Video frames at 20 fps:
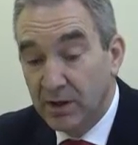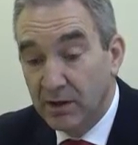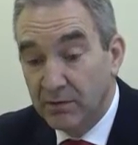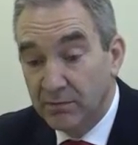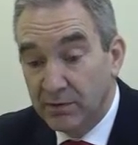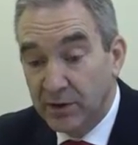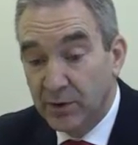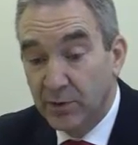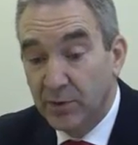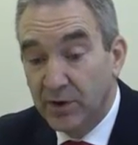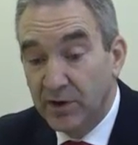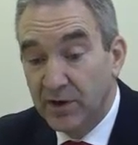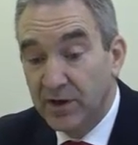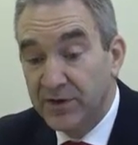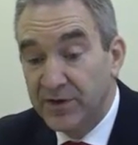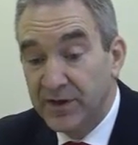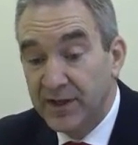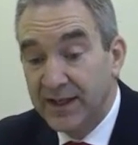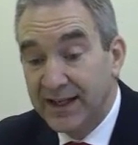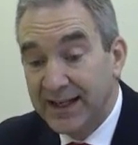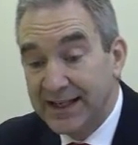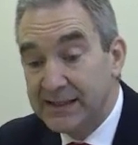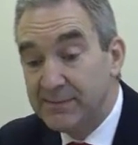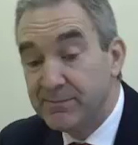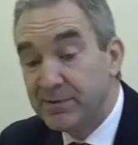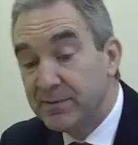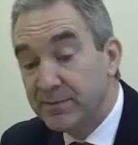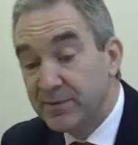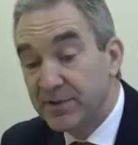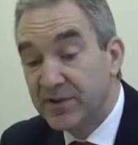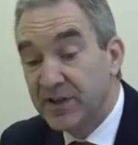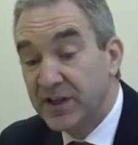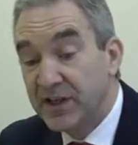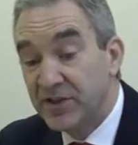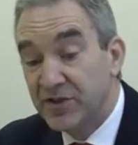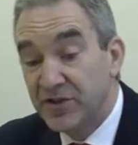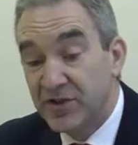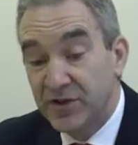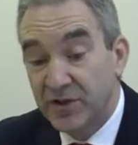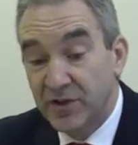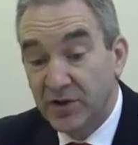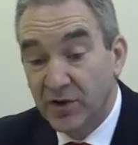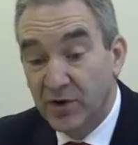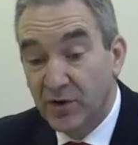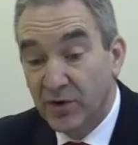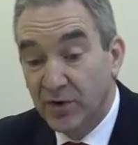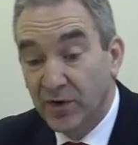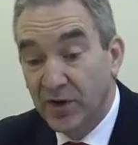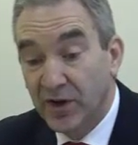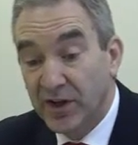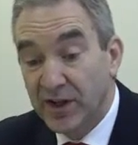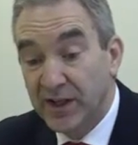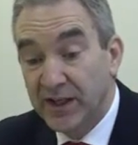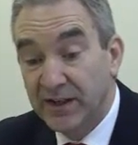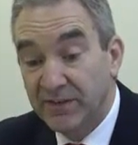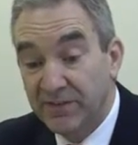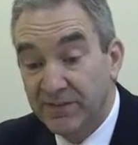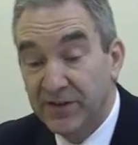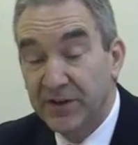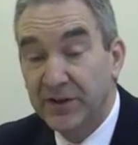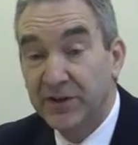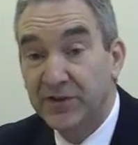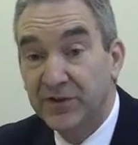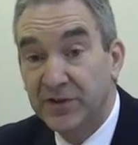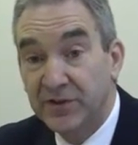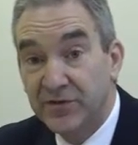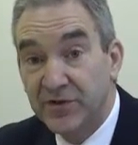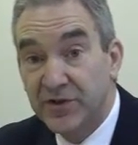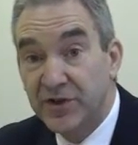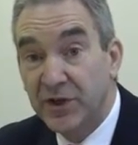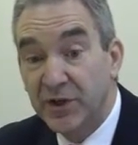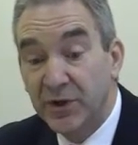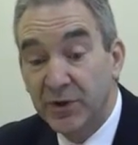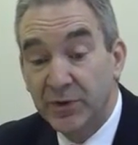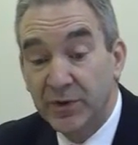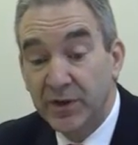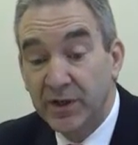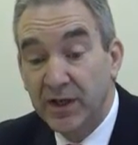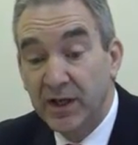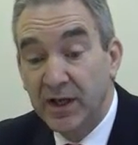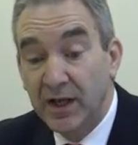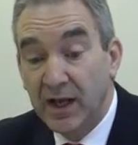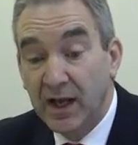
required an implementation on the 1st of June